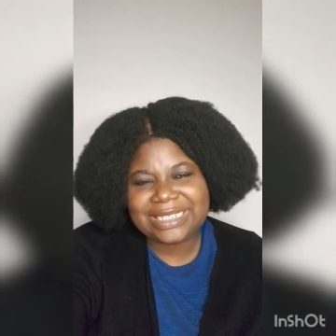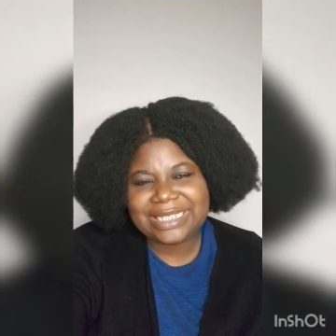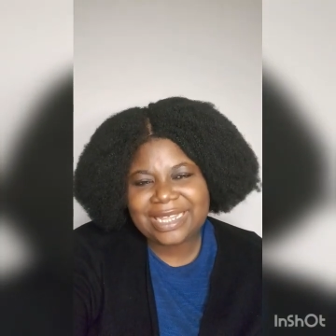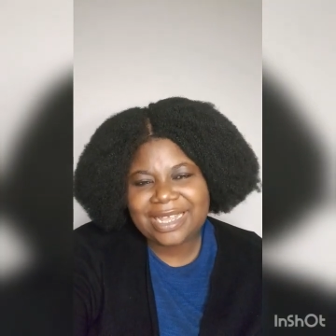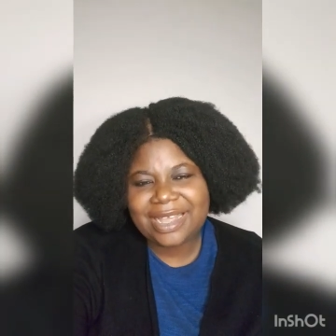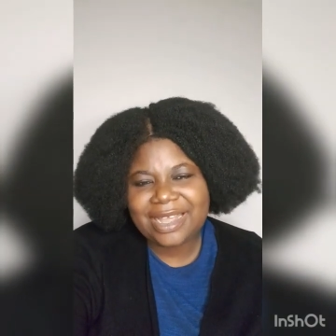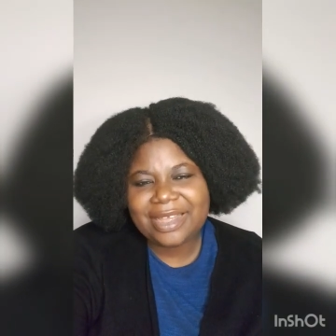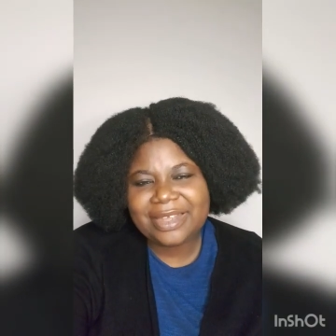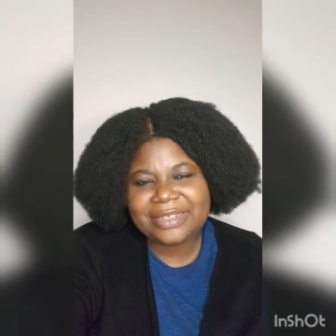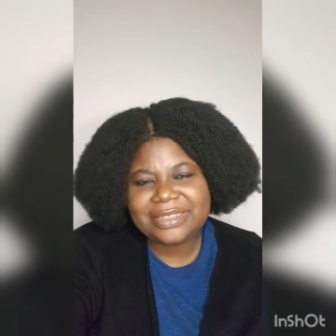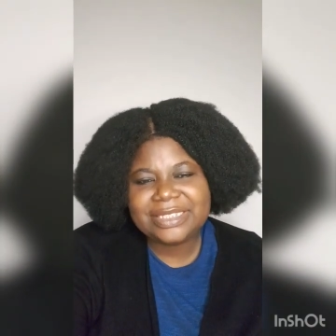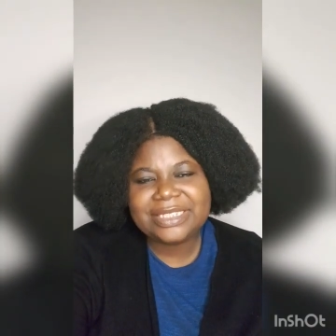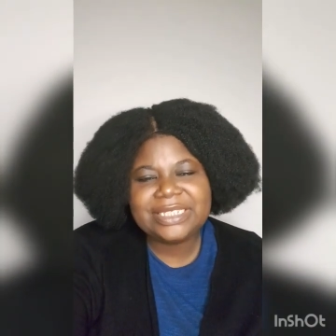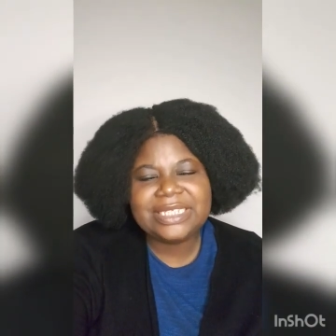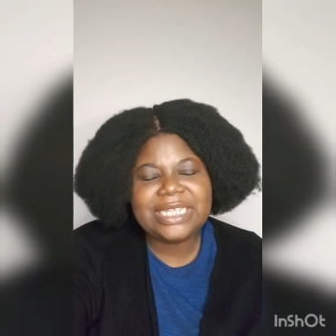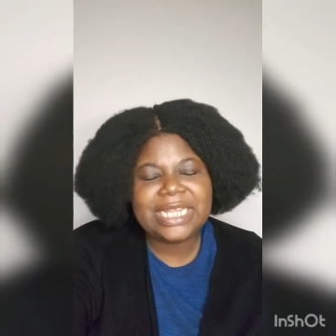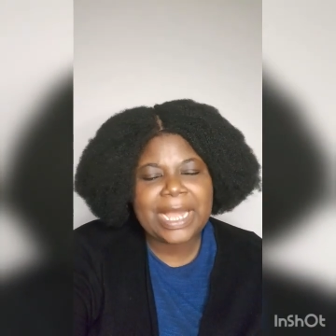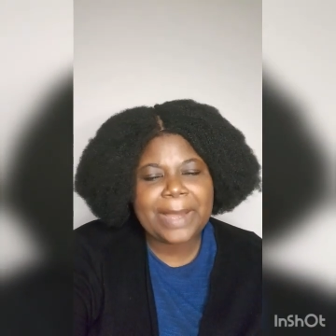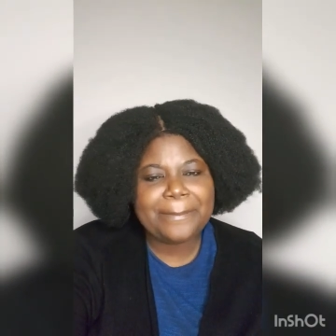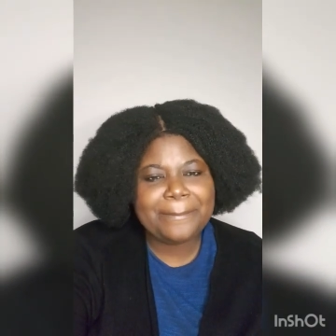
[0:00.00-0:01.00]
turned
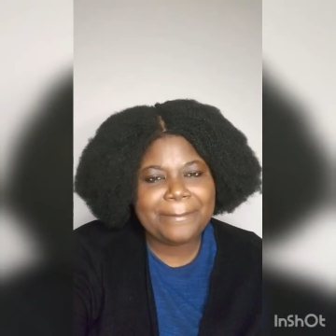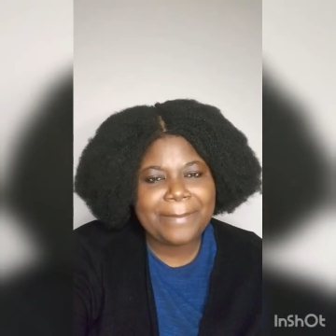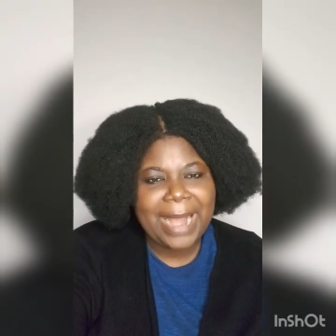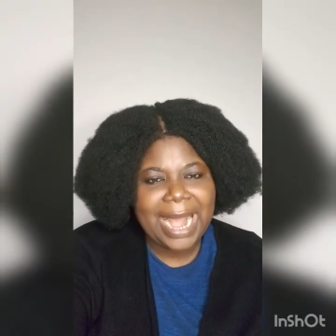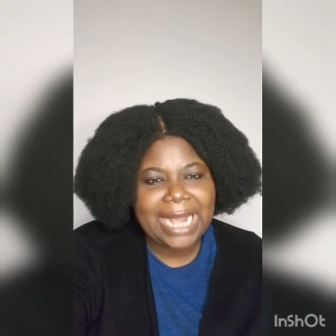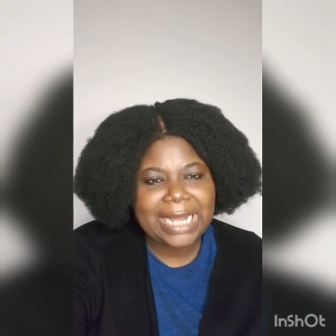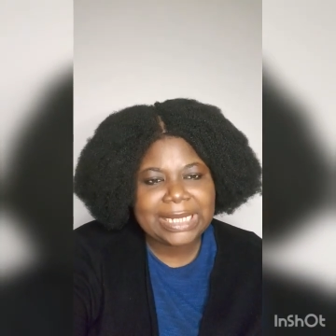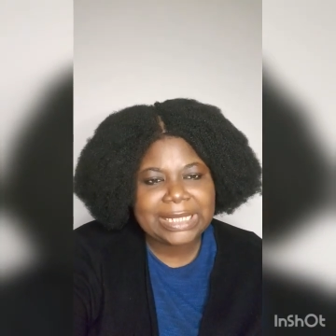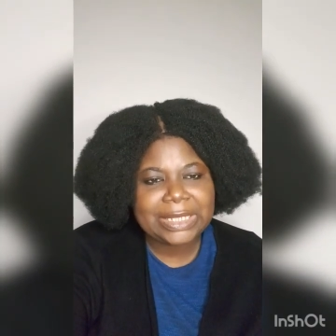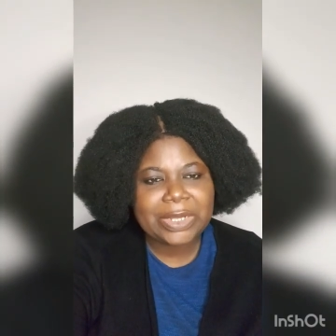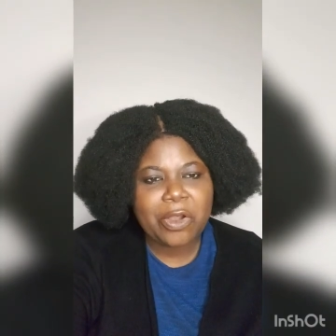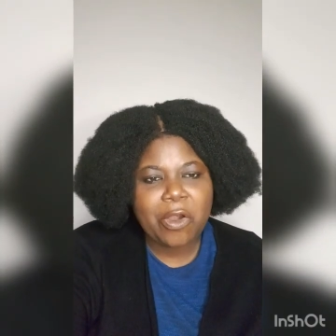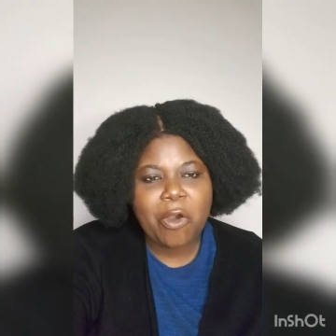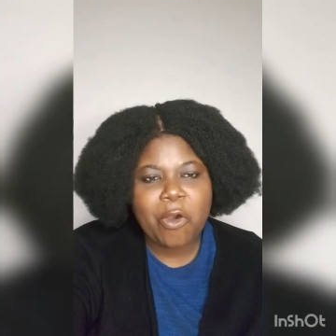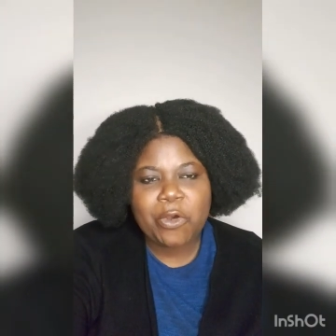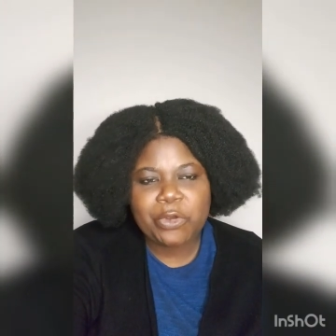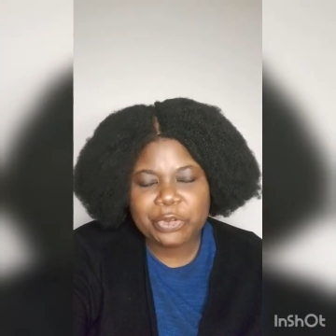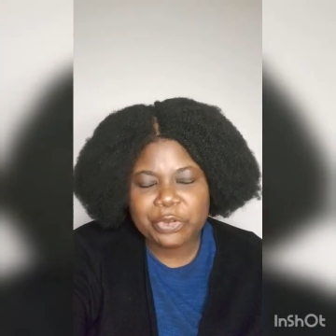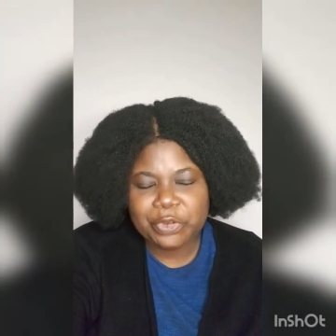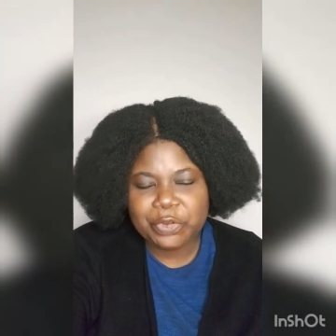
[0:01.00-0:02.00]
their back
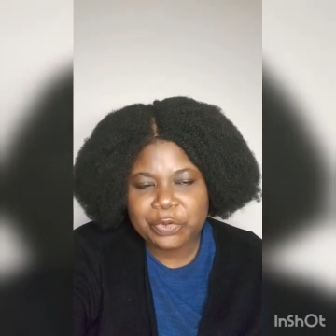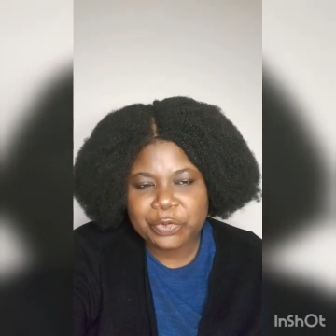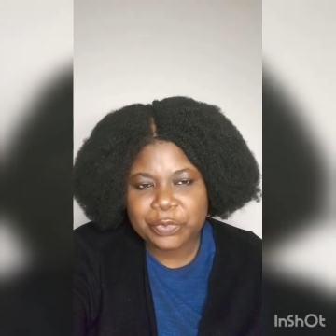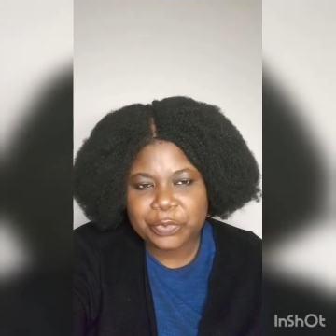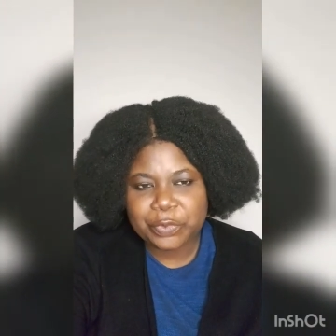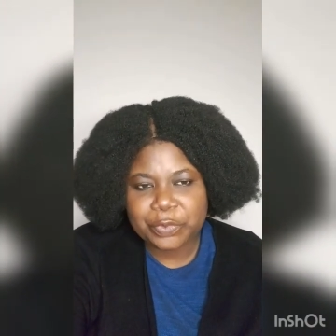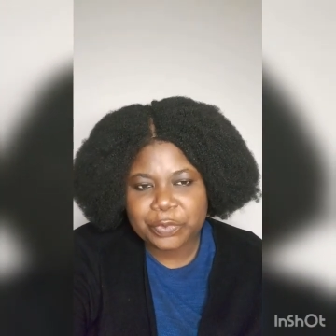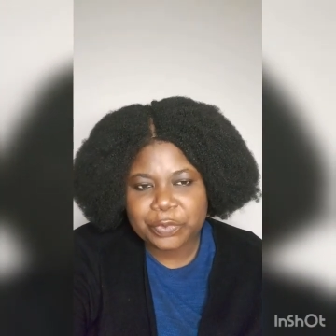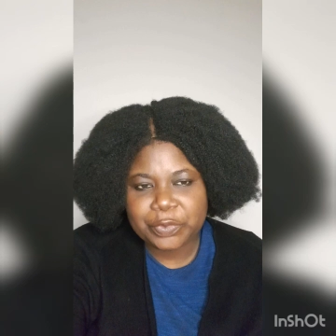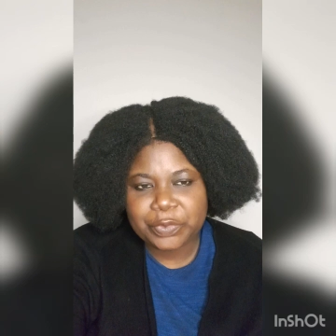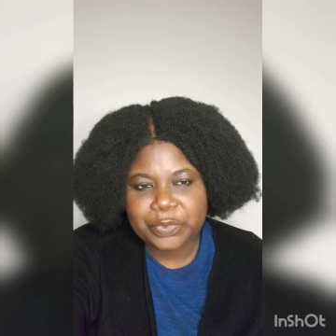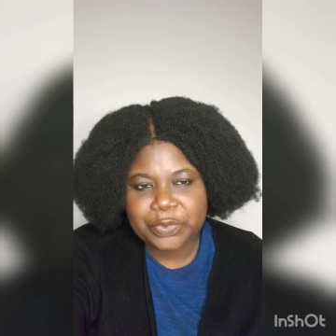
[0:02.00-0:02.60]
on you.